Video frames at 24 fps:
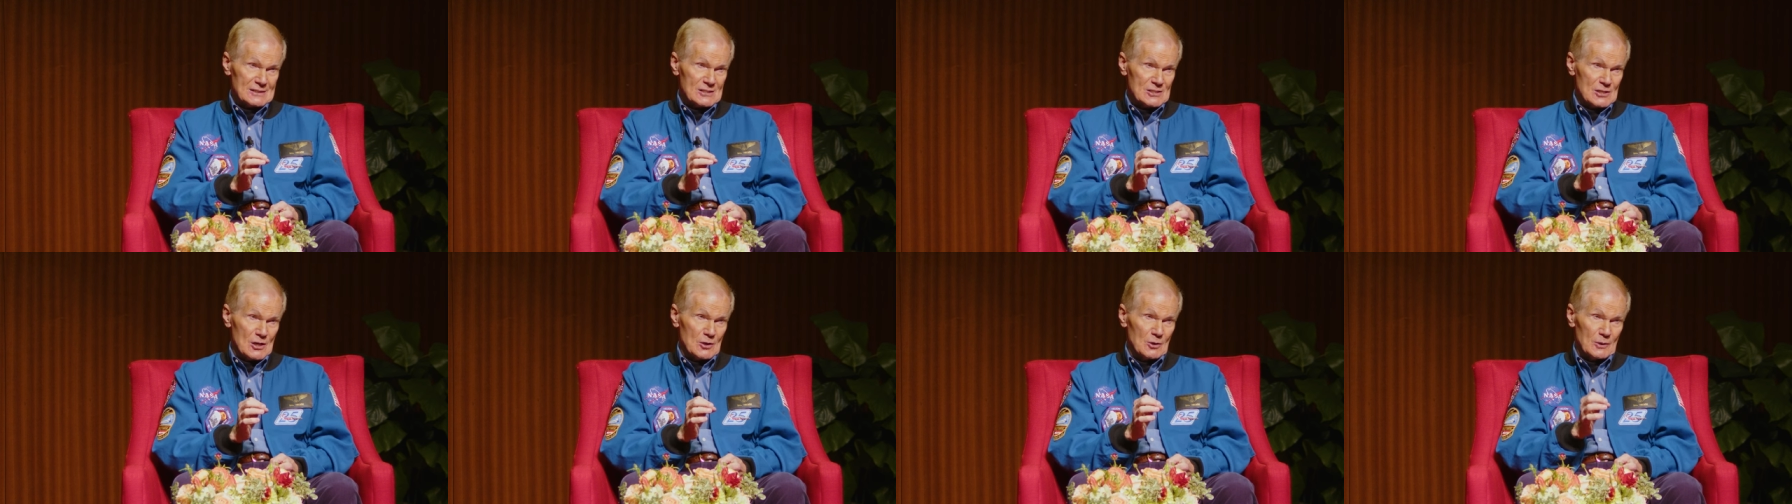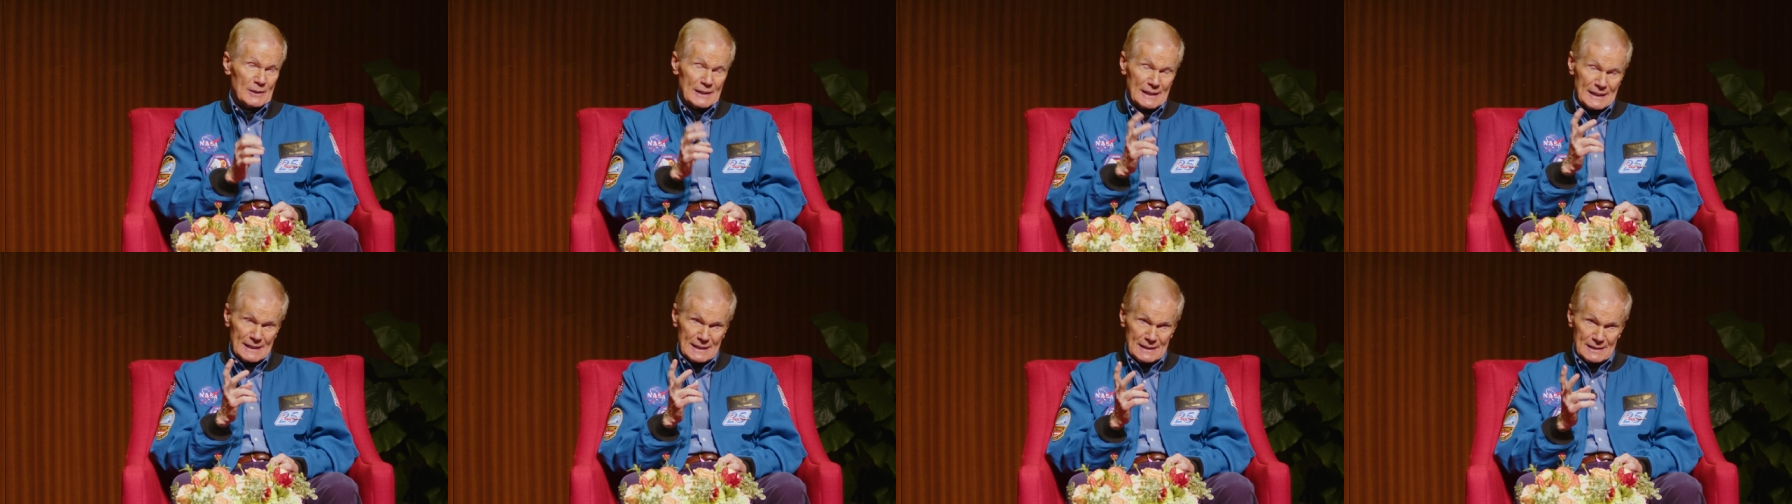
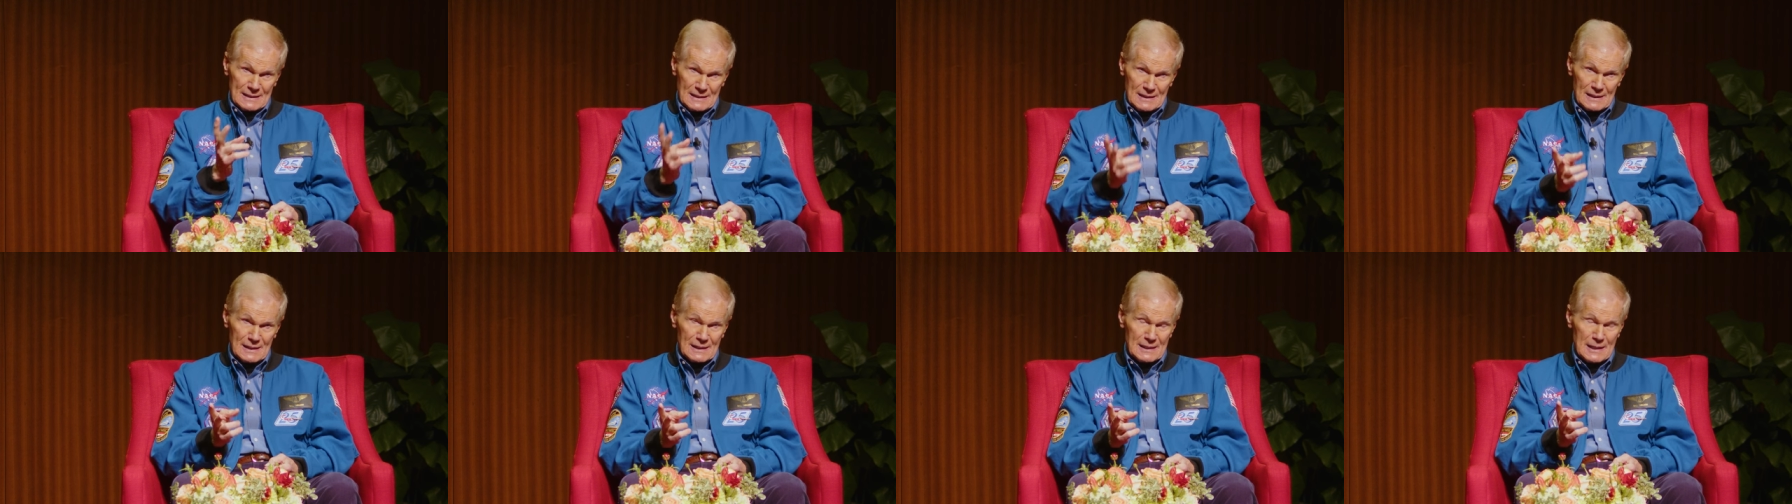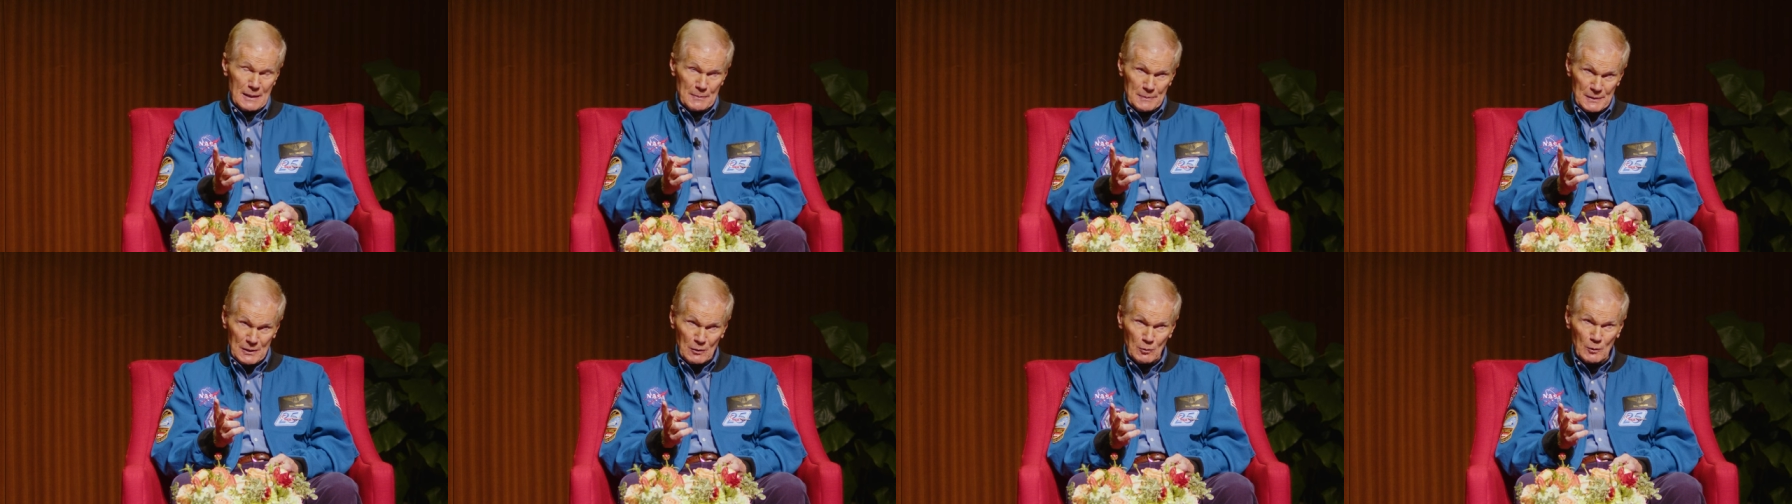So in a
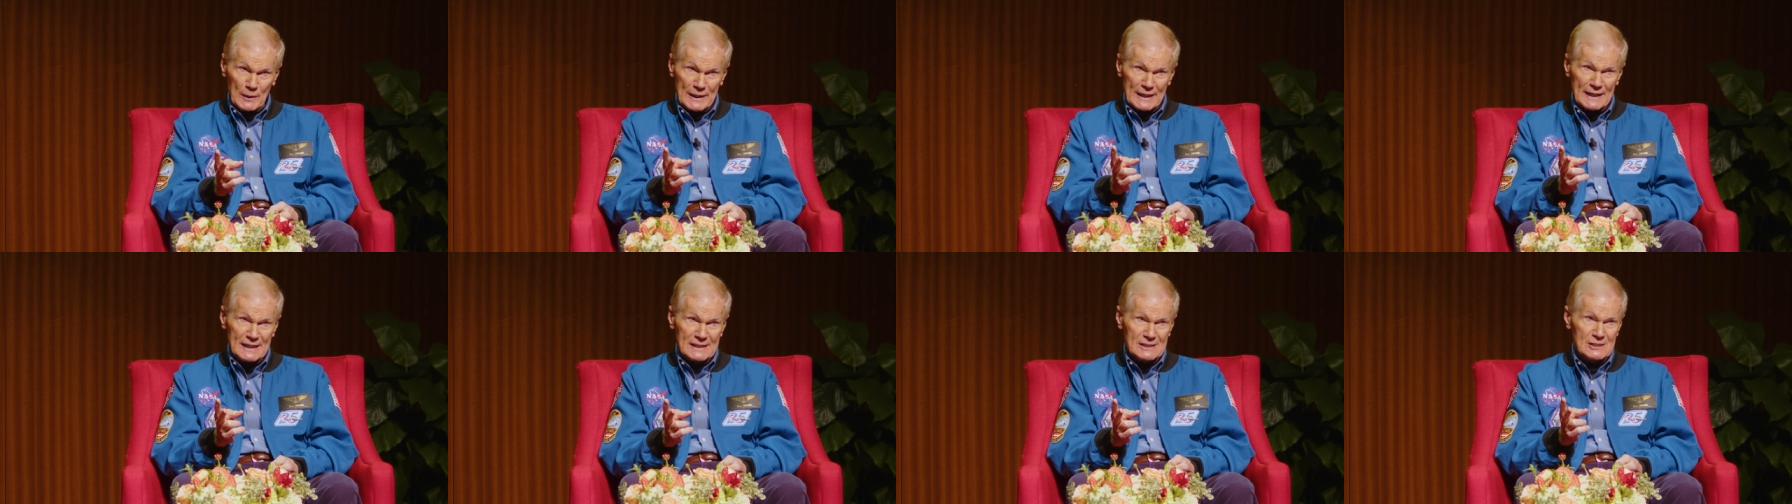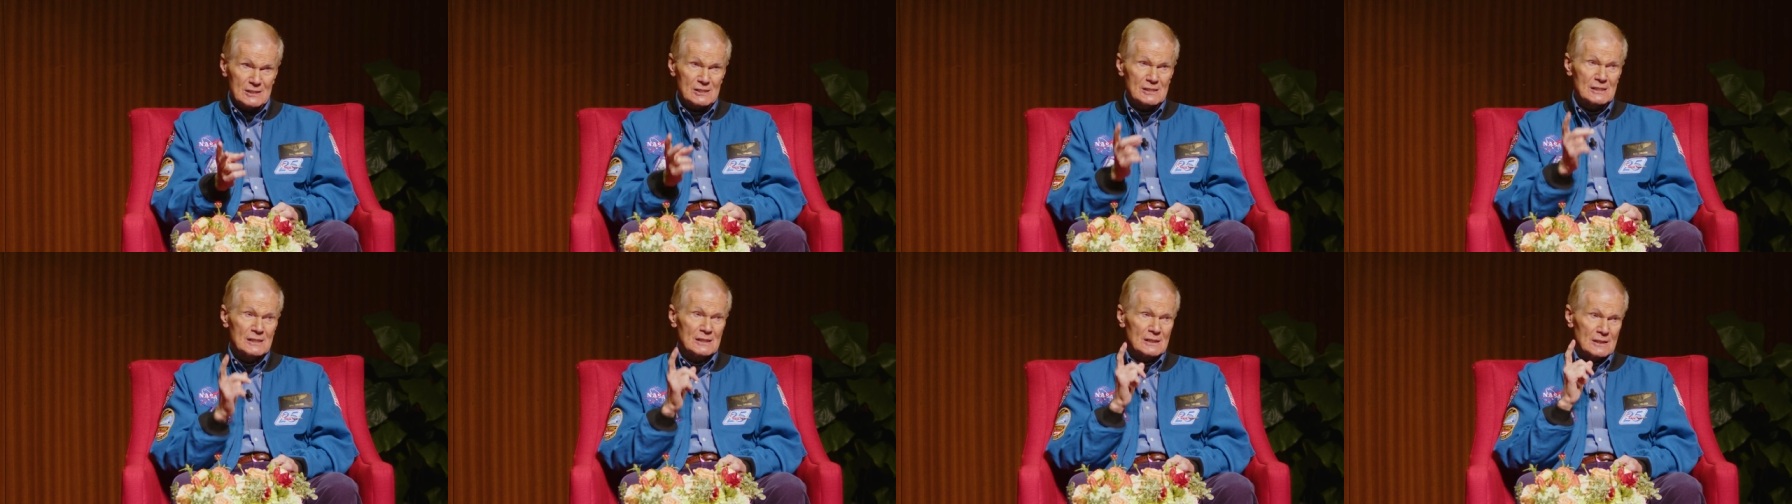couple of
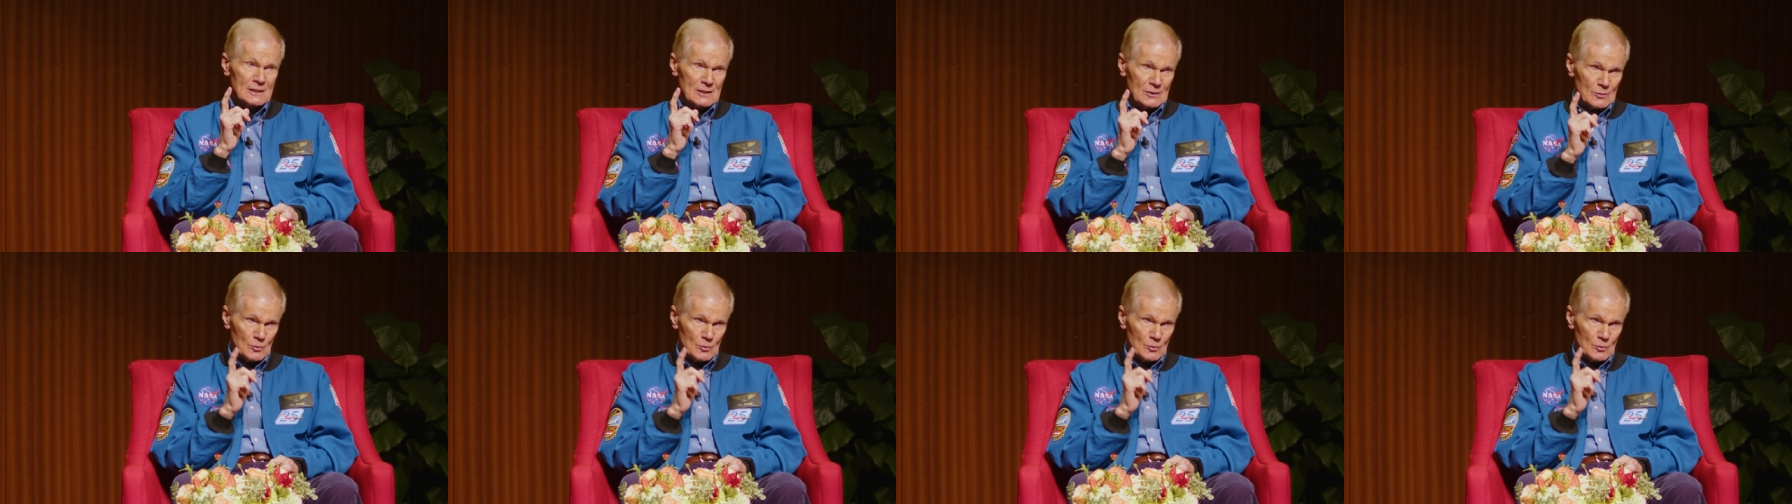weeks,